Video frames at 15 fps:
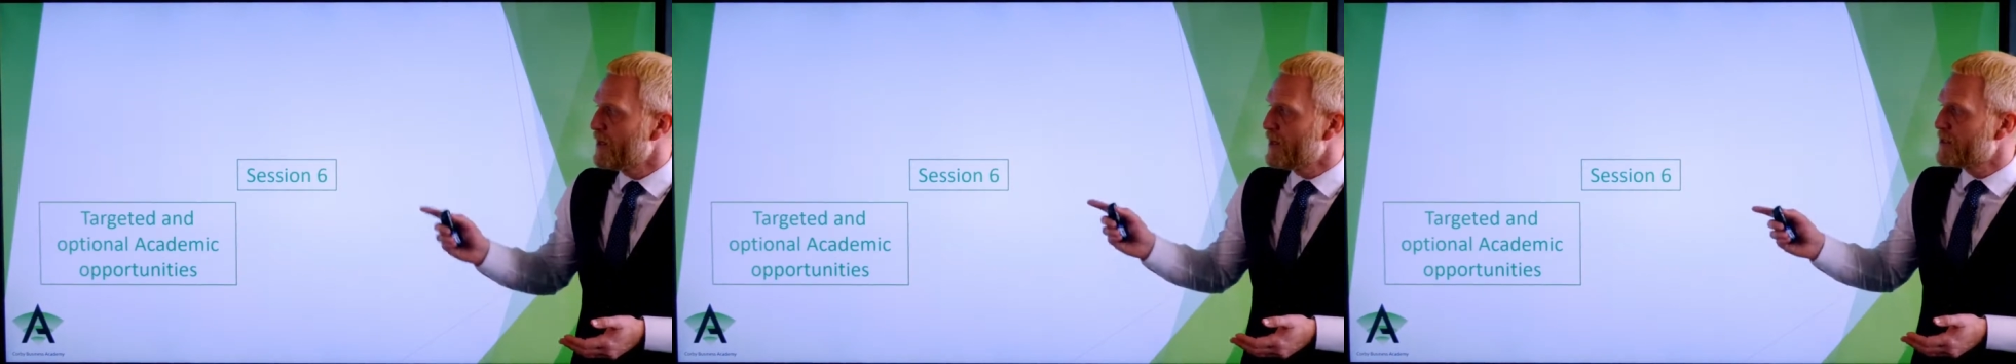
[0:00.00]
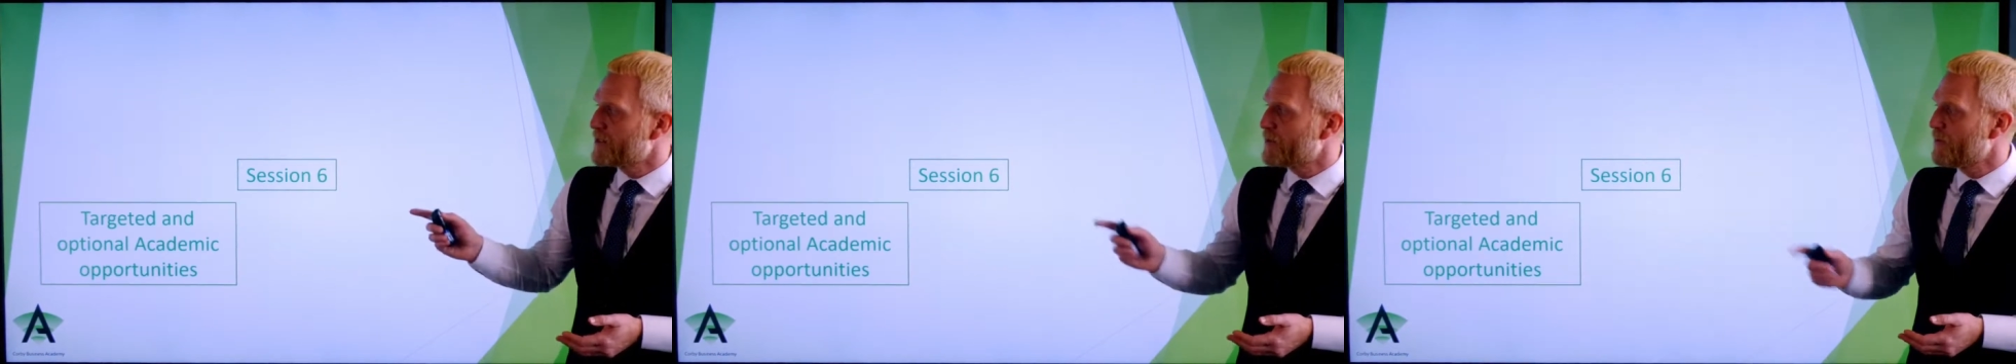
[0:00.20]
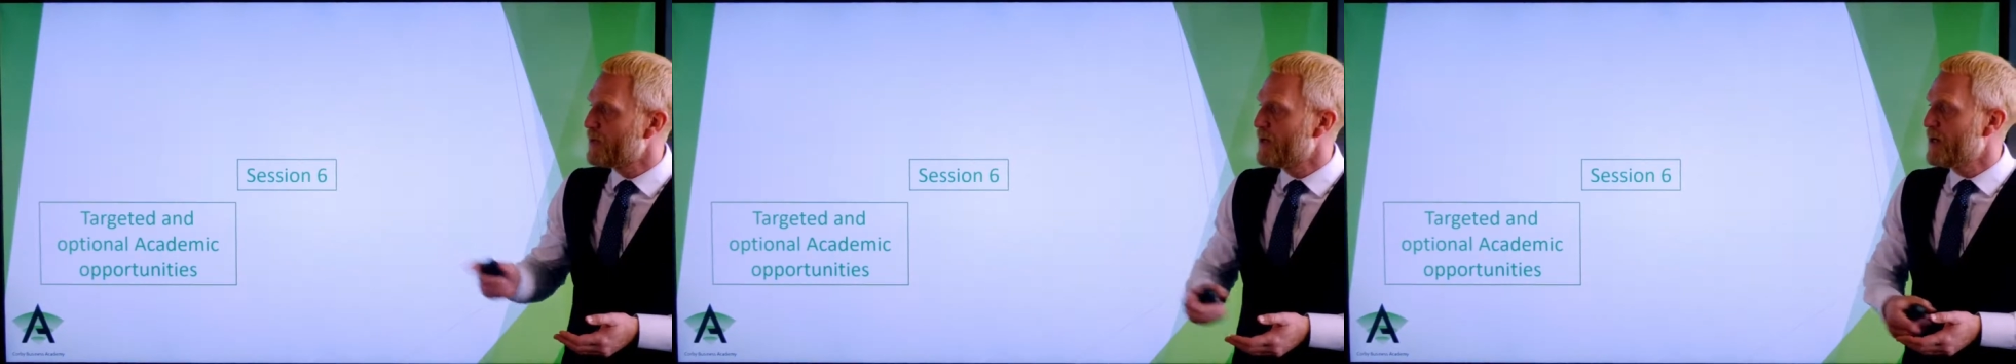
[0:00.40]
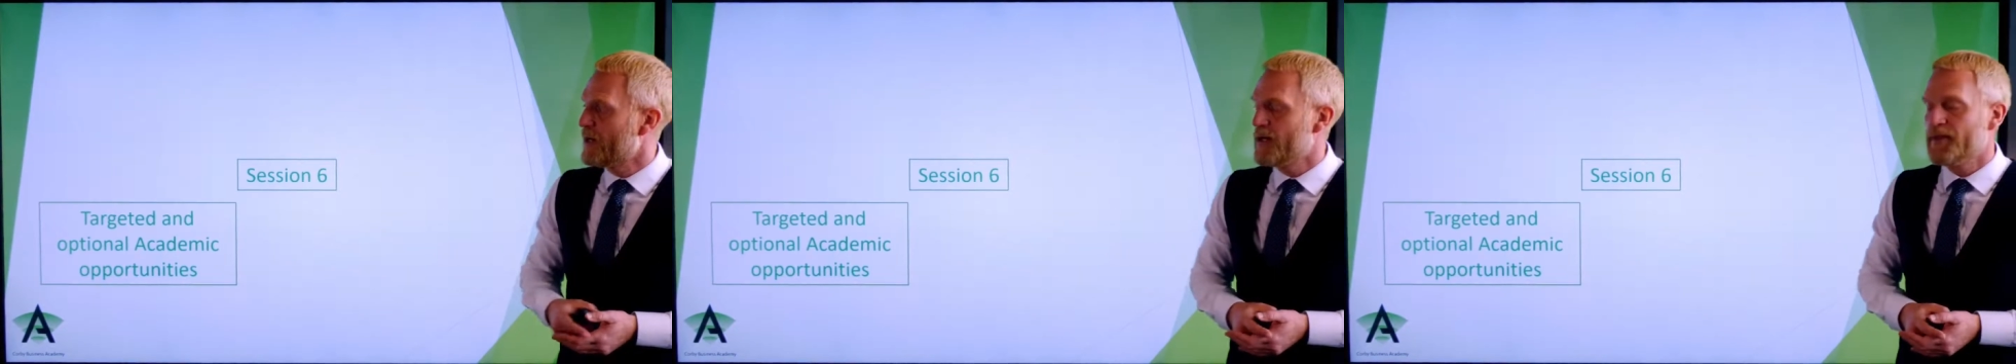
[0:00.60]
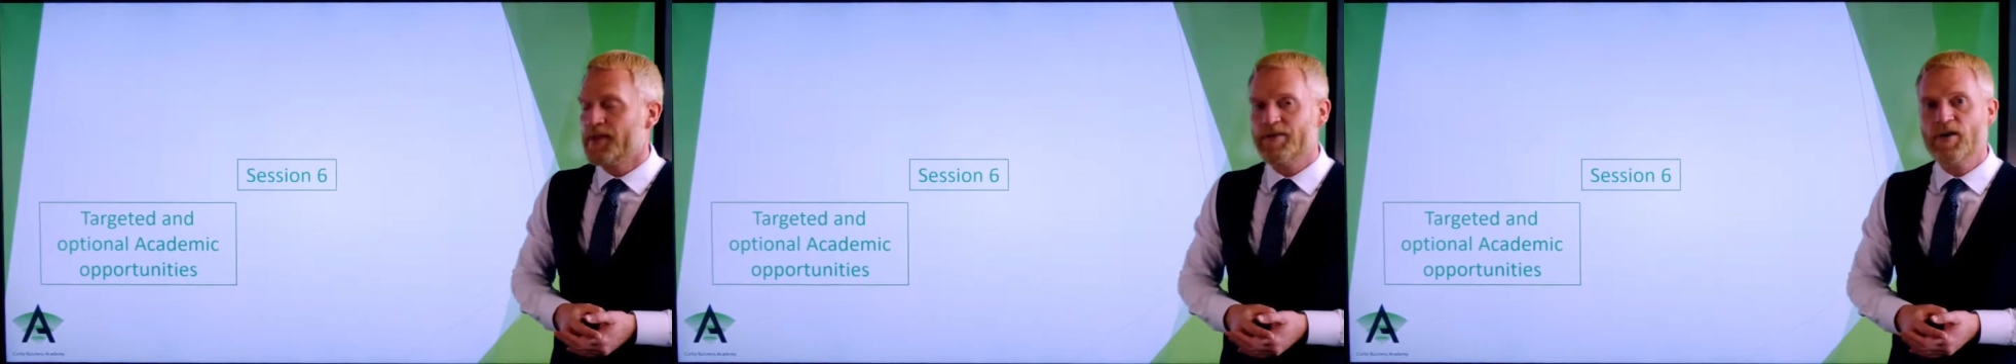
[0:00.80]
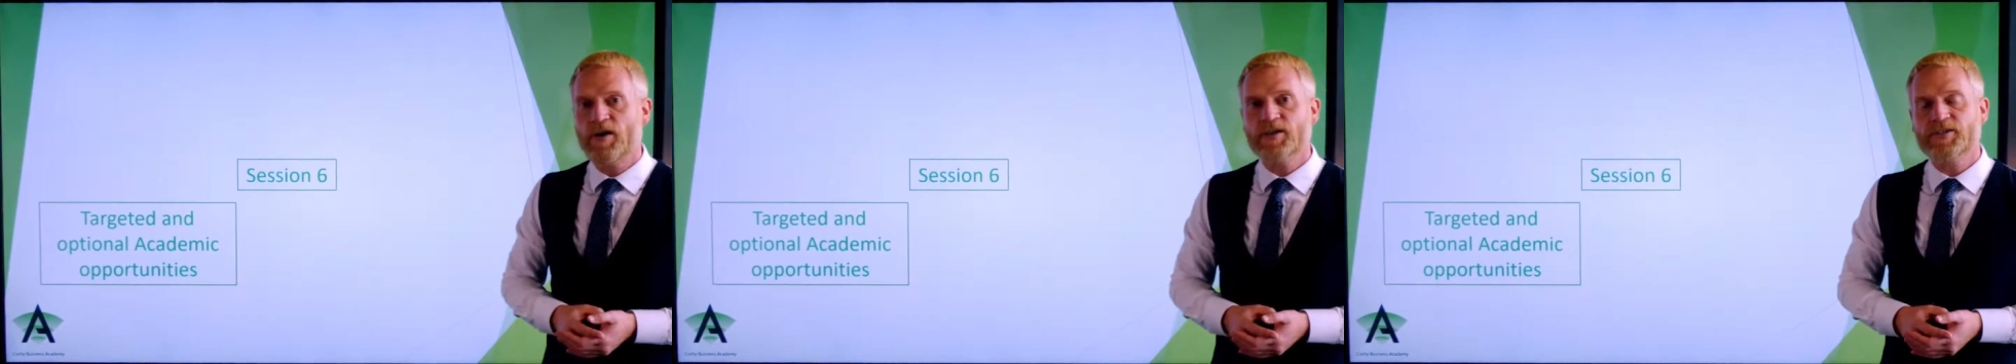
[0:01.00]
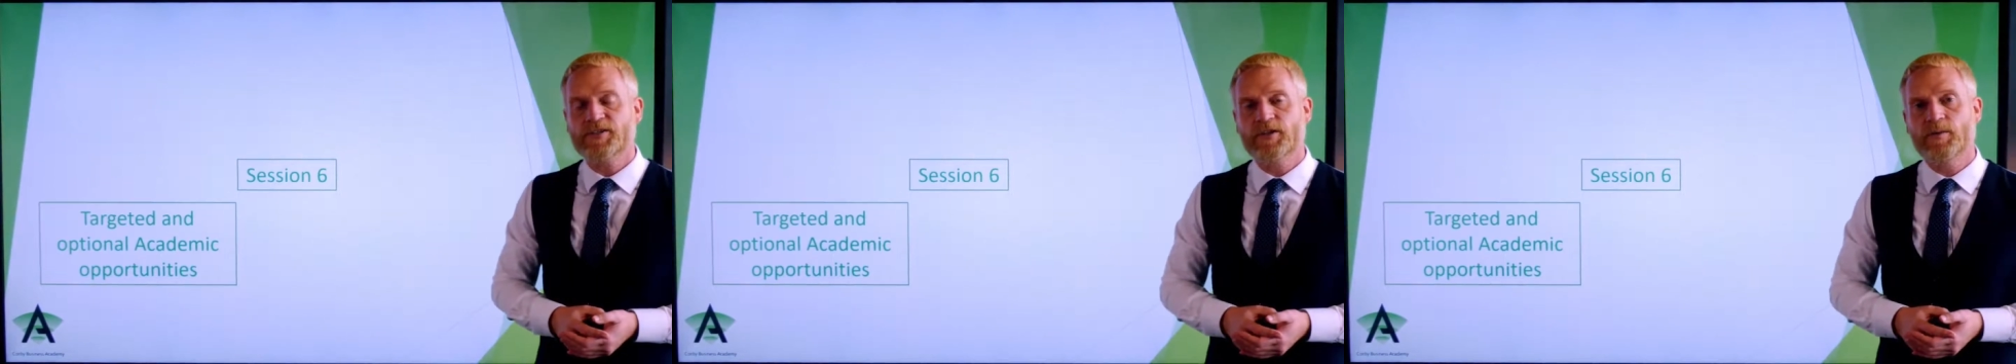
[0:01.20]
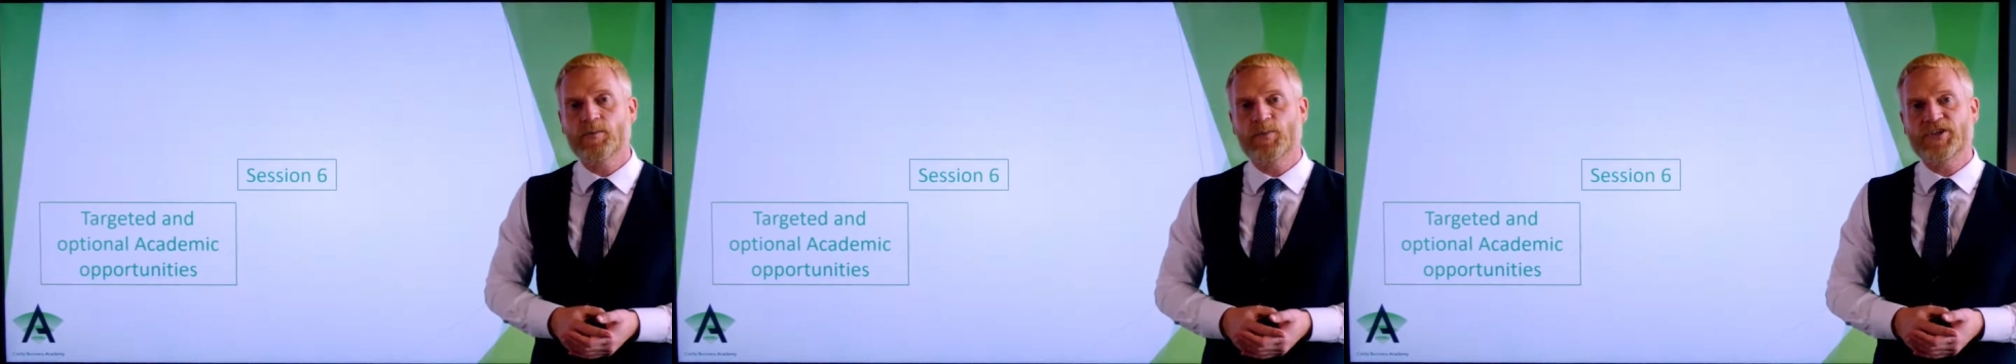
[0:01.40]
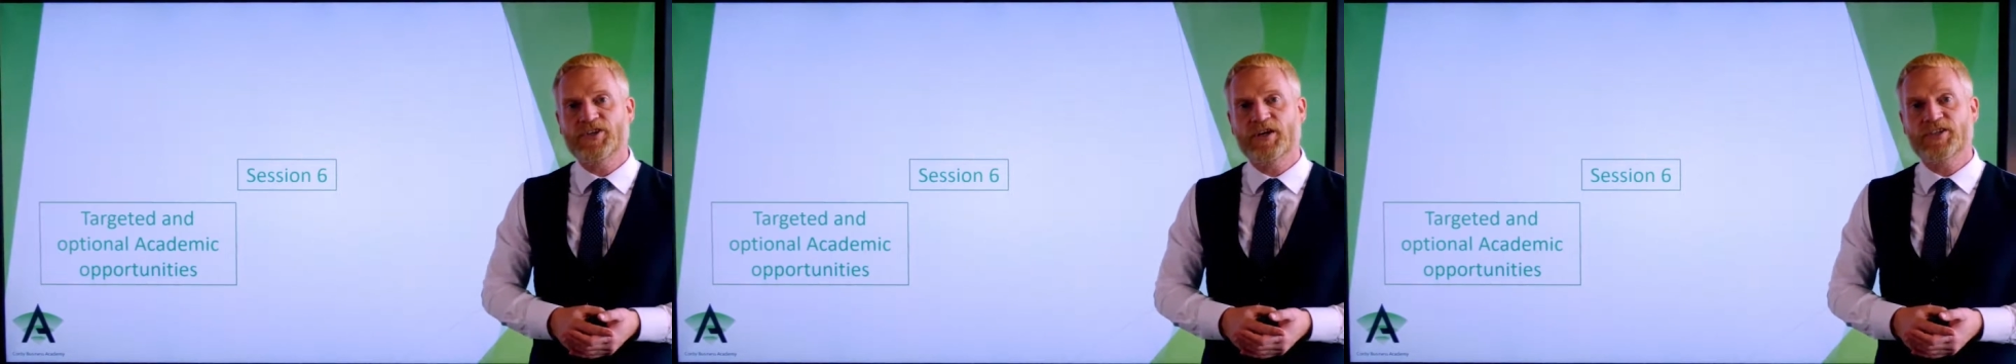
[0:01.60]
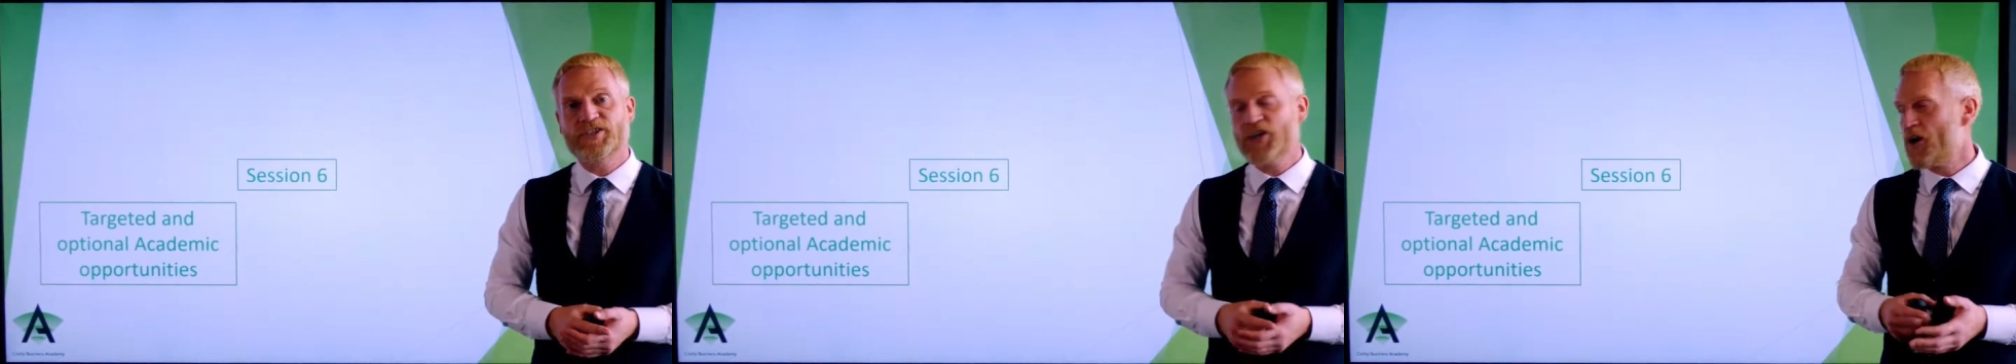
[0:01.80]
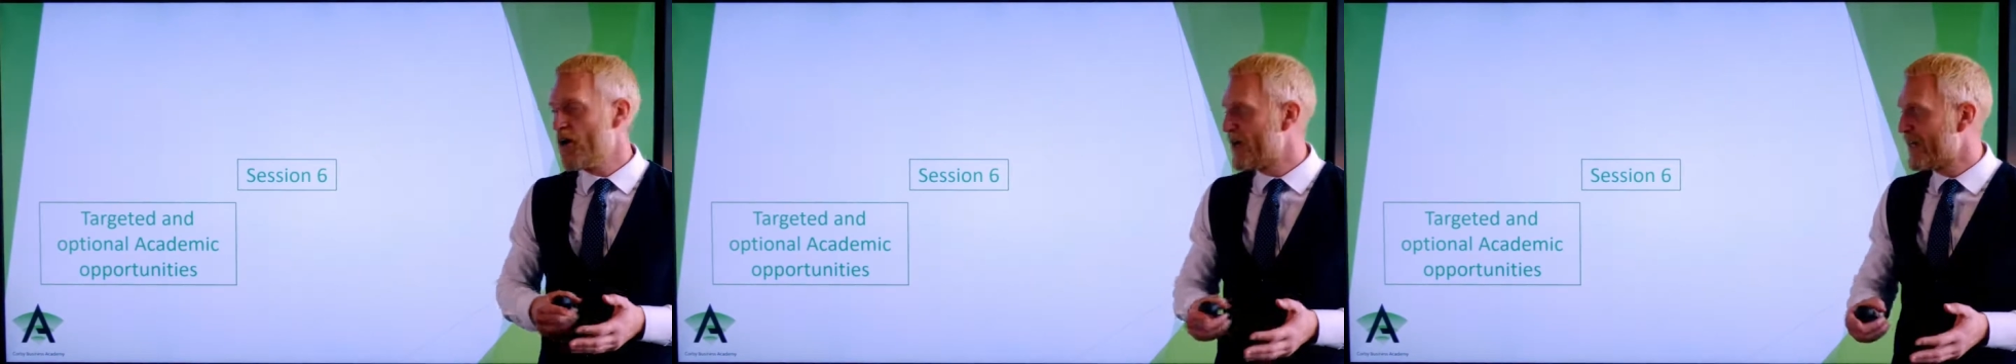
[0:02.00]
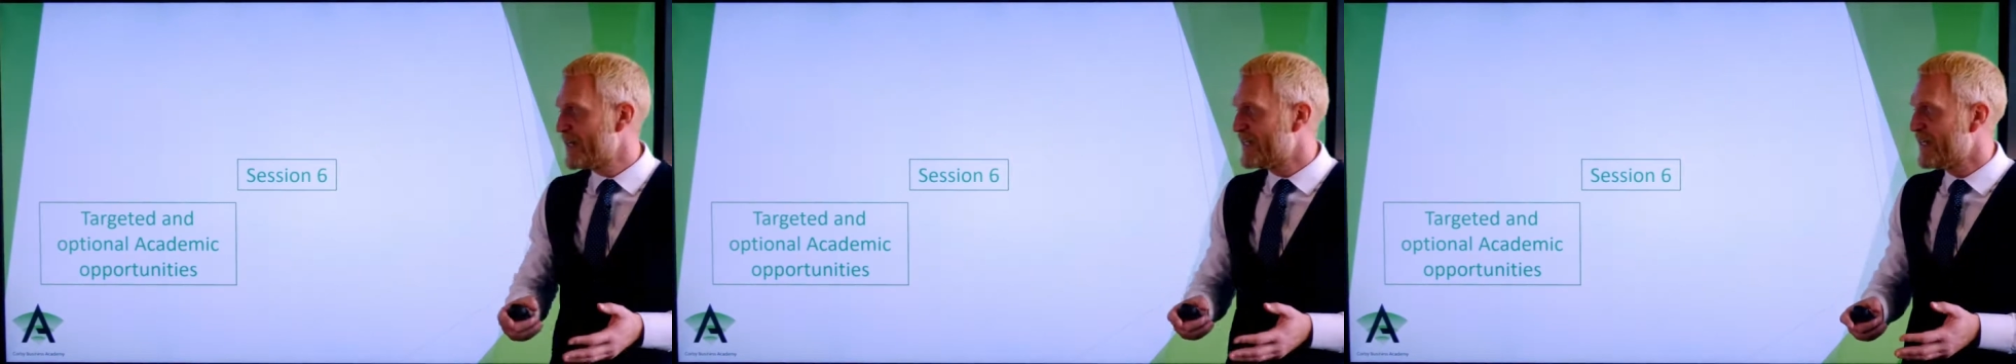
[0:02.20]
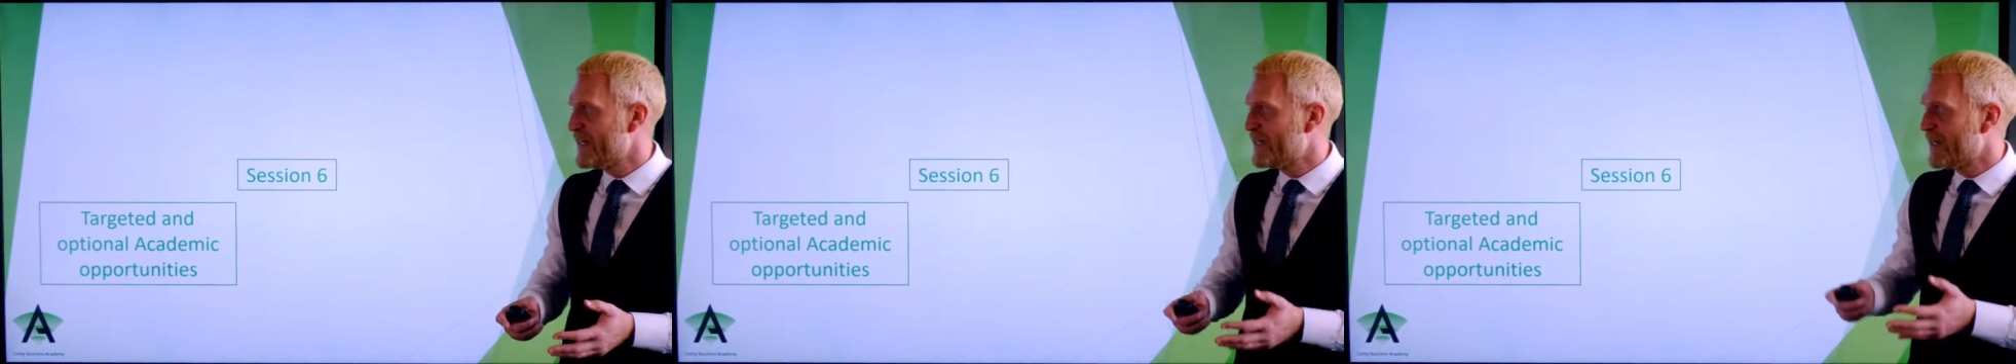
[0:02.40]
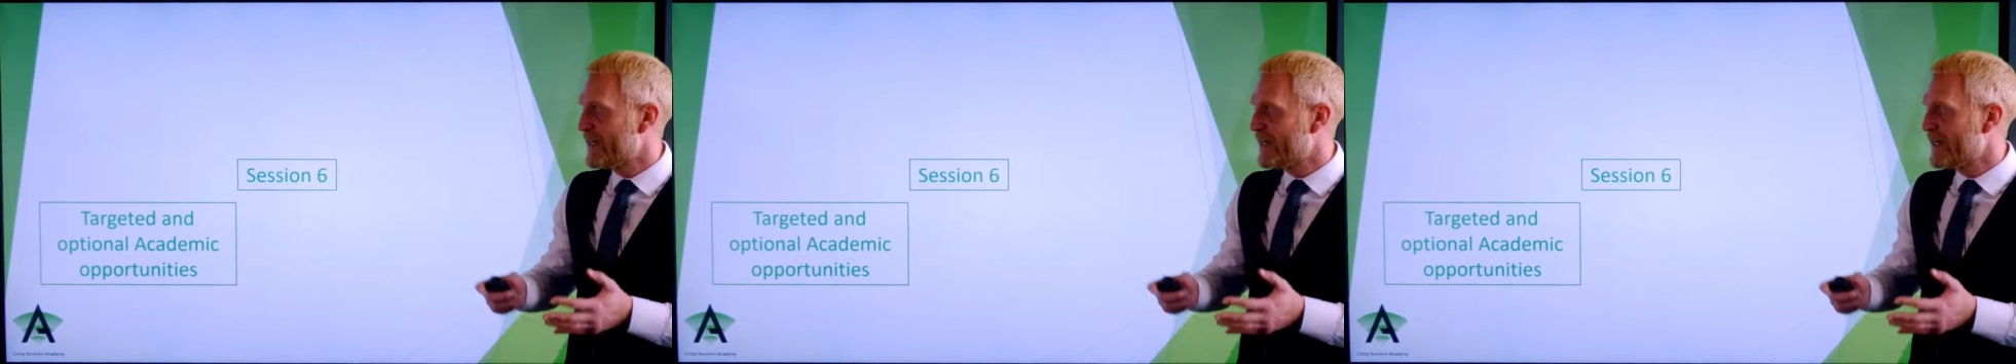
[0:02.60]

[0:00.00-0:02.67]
So there are some which are targeted